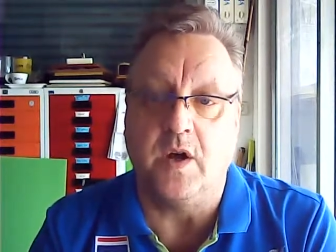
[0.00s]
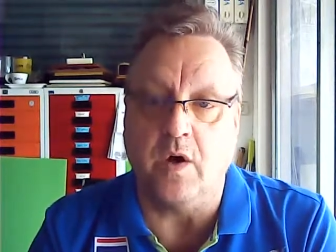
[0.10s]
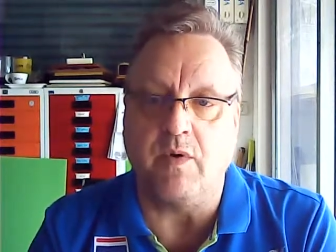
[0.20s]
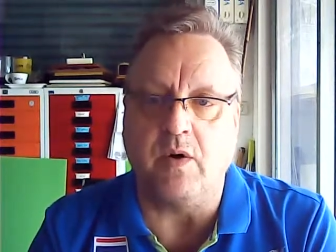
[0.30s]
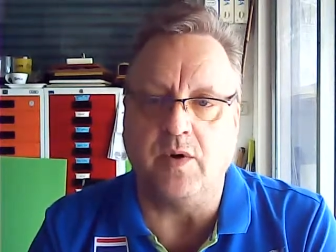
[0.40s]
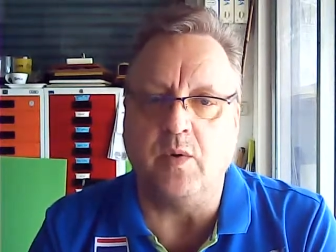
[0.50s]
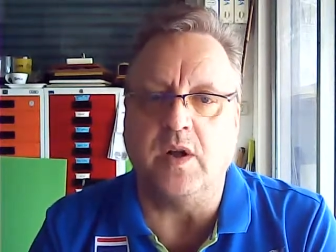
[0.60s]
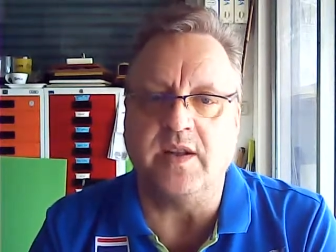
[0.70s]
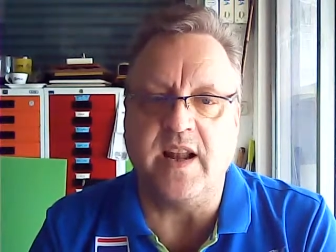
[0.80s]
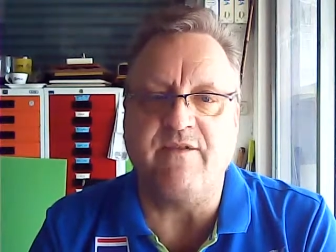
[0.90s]
around the
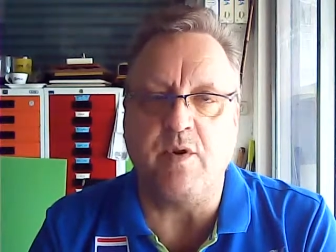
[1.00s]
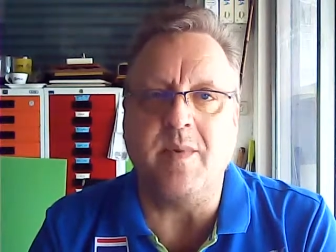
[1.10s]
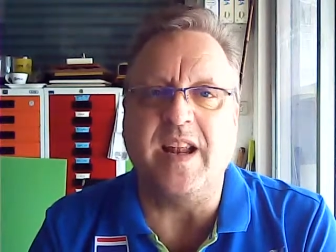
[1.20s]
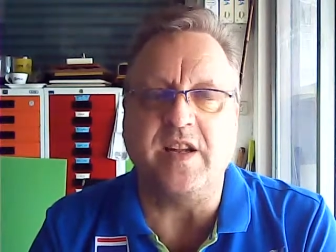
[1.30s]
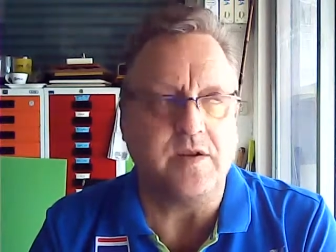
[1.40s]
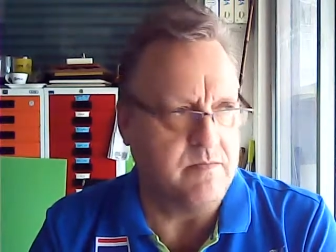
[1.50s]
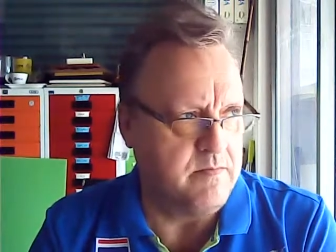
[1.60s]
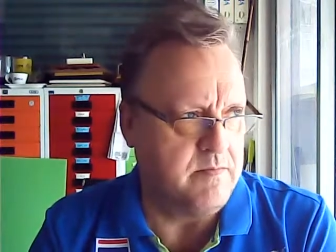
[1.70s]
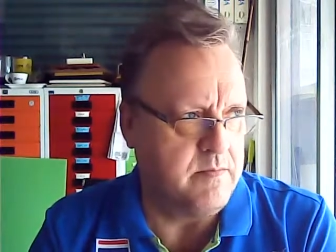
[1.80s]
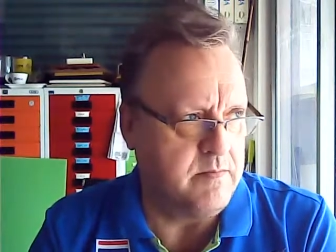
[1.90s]
world in every minute.
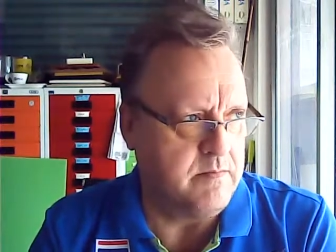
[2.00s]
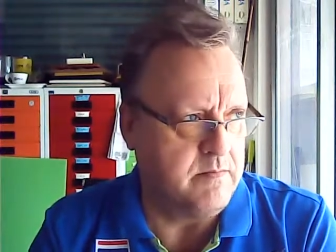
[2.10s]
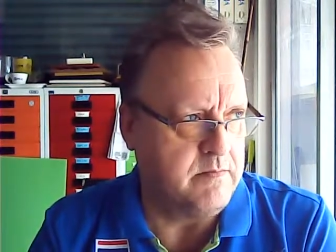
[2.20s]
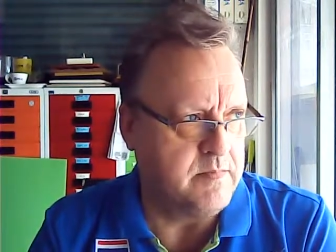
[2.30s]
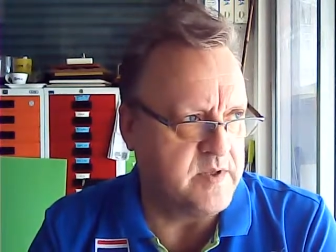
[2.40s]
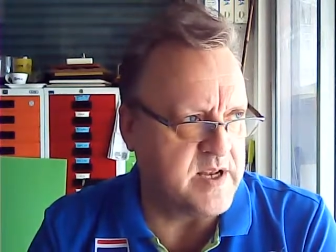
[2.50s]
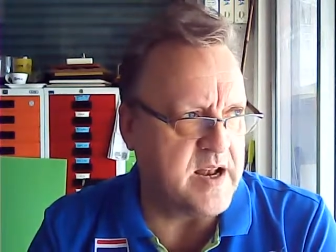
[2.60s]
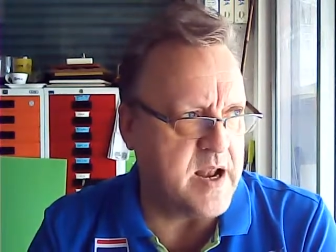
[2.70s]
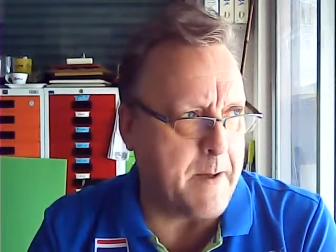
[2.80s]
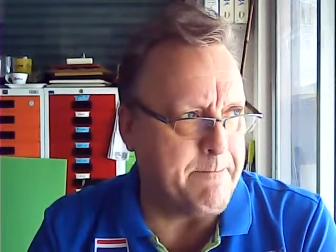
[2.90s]

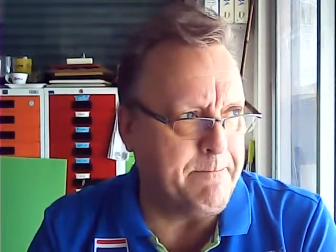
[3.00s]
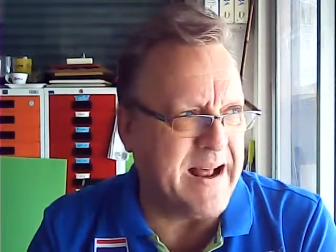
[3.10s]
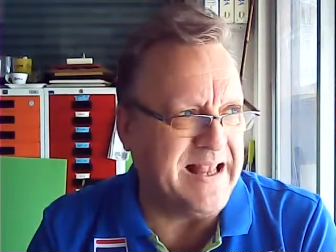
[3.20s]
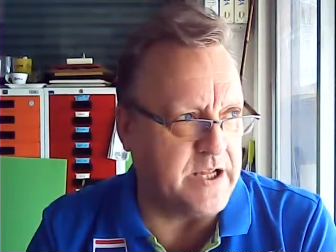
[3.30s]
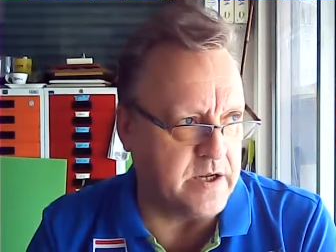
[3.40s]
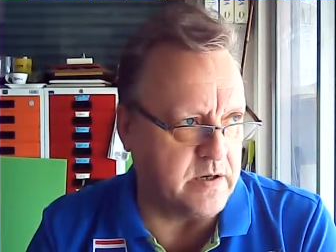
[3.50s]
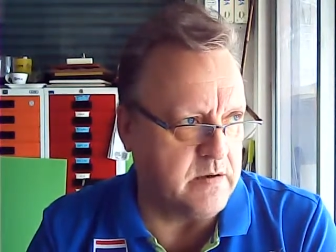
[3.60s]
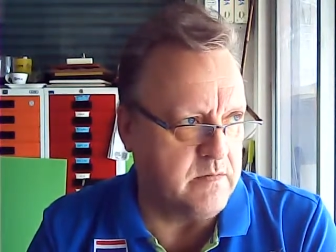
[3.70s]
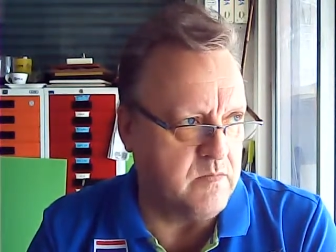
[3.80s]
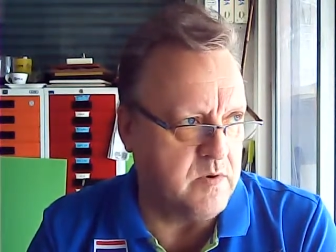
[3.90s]
10 million
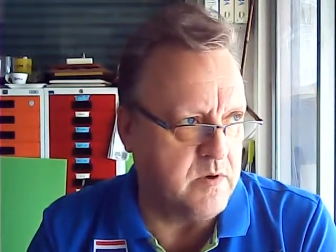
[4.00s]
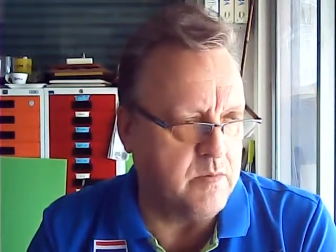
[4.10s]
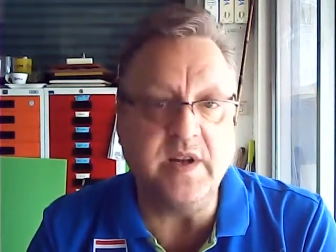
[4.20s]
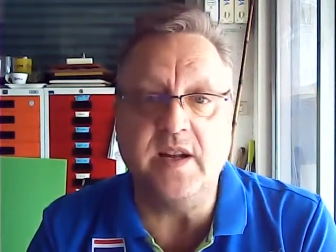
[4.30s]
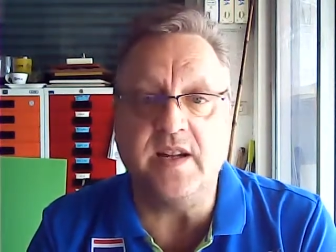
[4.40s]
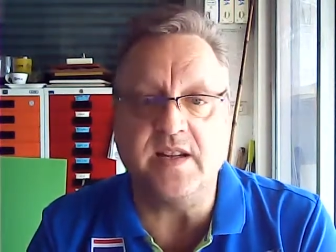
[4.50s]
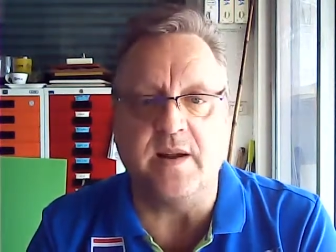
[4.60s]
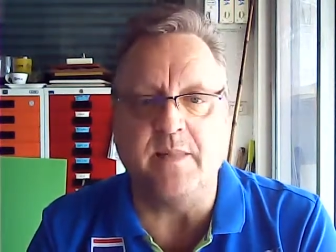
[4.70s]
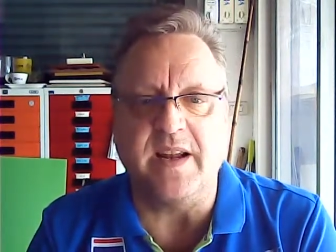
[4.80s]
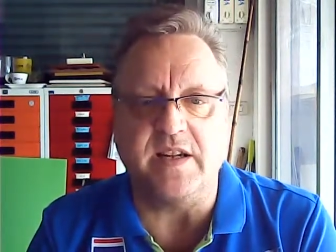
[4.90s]
within the
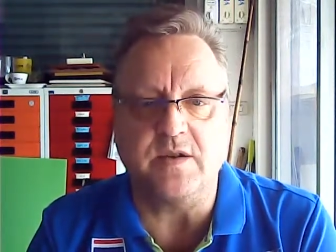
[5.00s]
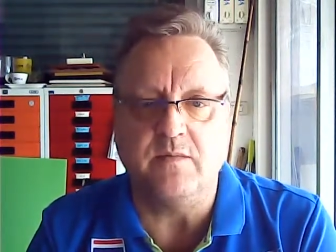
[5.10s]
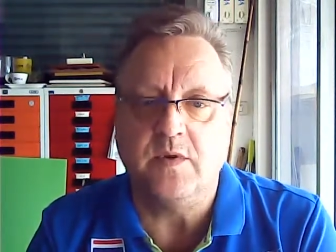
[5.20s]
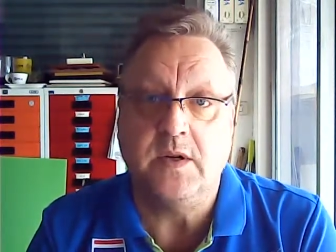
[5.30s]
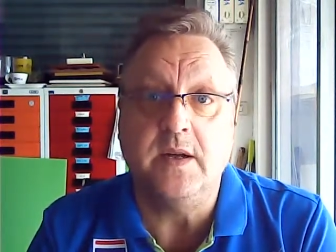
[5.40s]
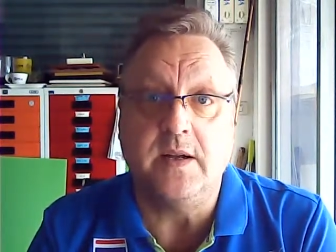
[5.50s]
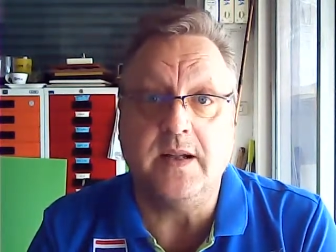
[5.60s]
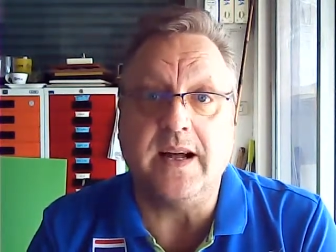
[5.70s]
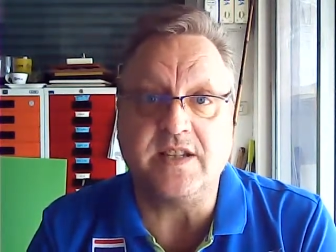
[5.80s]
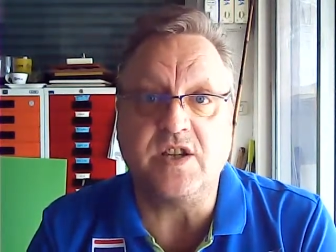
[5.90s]
10 minutes
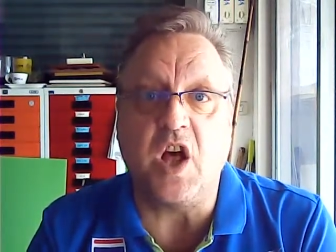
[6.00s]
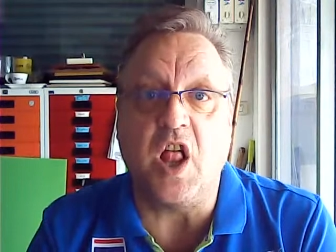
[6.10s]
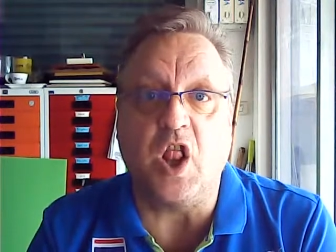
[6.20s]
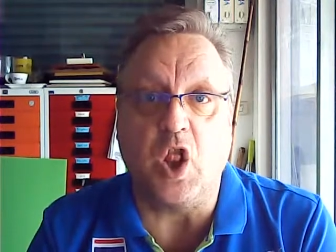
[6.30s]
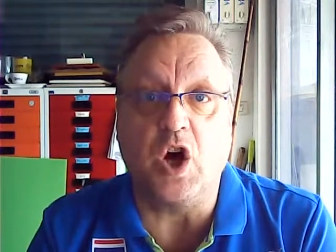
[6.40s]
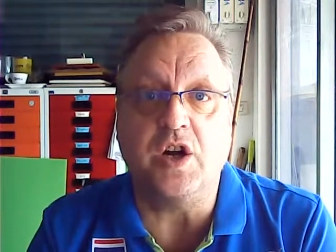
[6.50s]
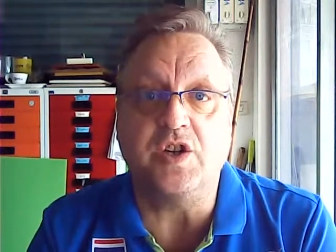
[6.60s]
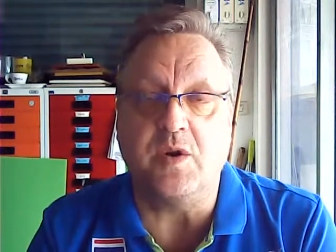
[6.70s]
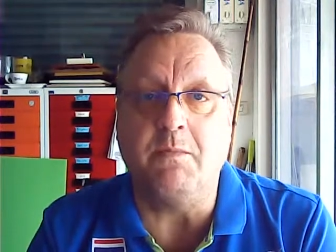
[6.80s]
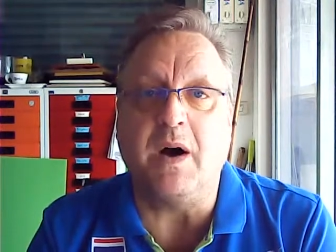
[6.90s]
at a
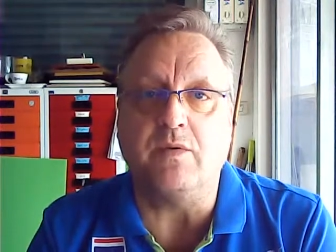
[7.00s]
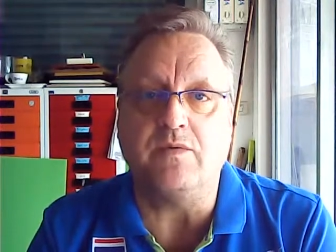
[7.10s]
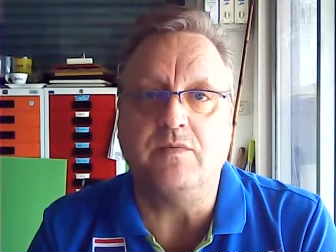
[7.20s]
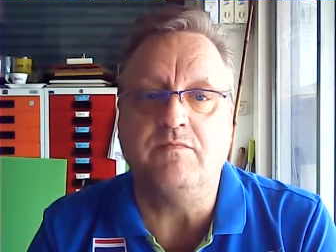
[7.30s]
large amount.